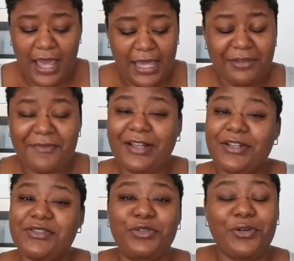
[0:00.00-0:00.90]
In fact,
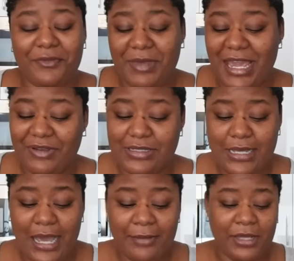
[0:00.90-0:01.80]
it's going to do it for me every
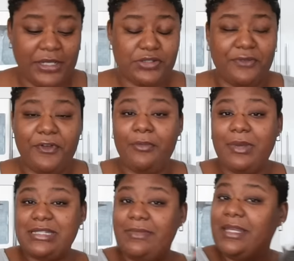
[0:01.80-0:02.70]
time, honey. So if you're a
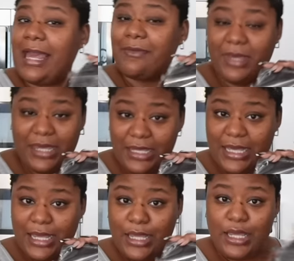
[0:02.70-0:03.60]
busy bee like
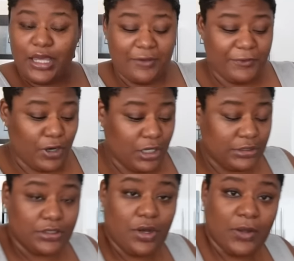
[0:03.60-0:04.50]
me, if you're on
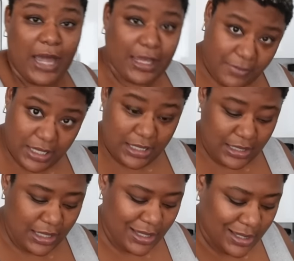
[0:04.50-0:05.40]
the go like
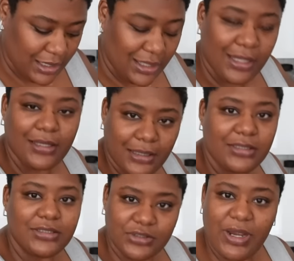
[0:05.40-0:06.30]
me,
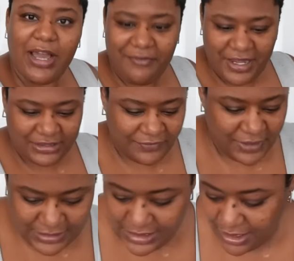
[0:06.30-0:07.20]
try out Factor for
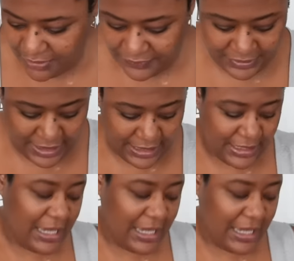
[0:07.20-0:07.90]
yourself, okay?